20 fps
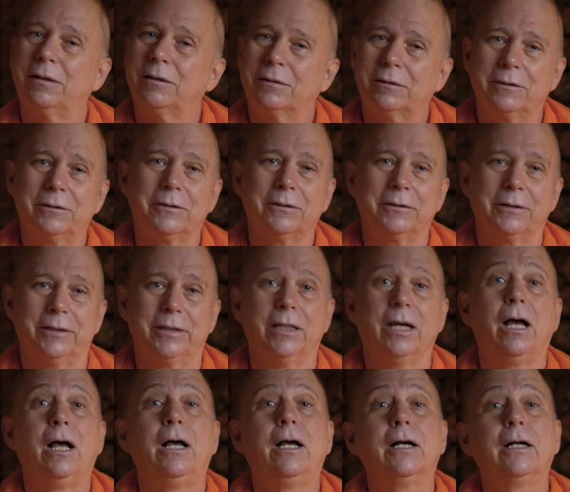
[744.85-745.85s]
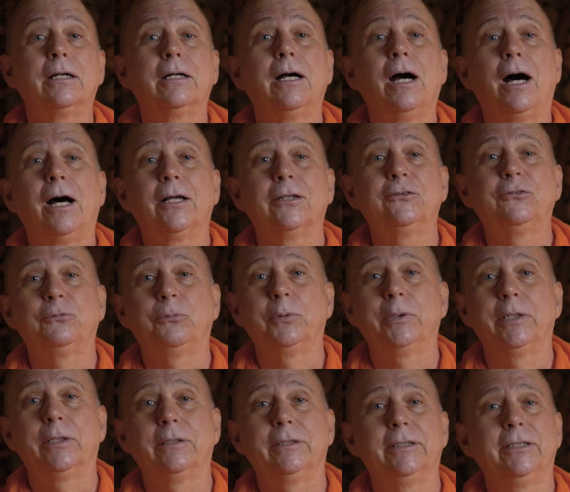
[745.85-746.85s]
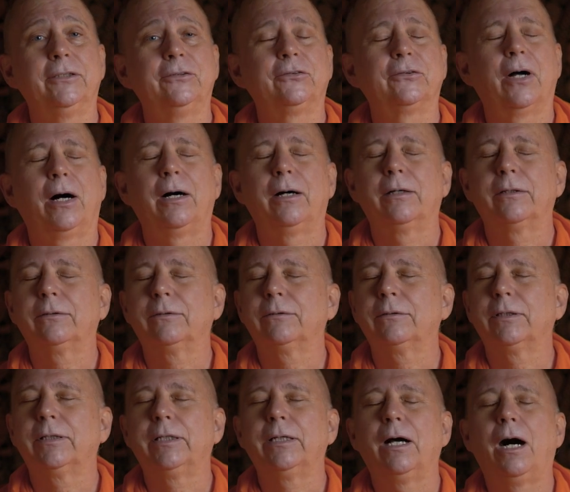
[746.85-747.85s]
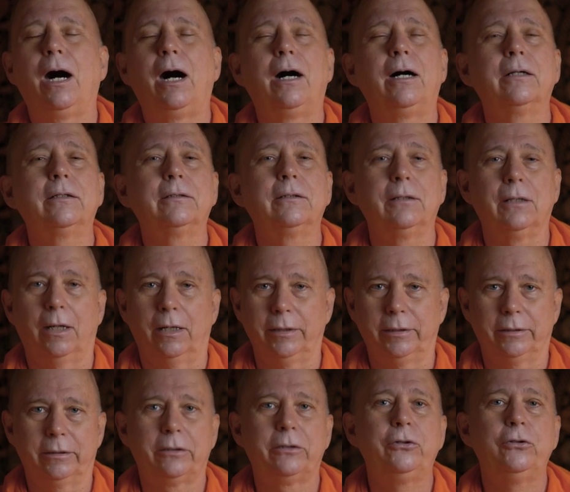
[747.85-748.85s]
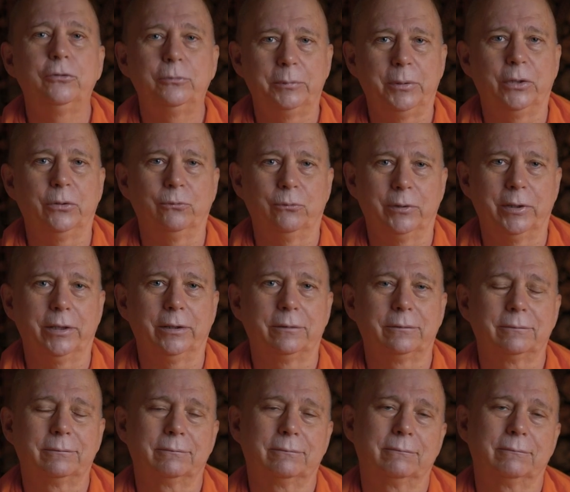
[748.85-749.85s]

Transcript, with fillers: Clearly, God's will is utterly unlike human will.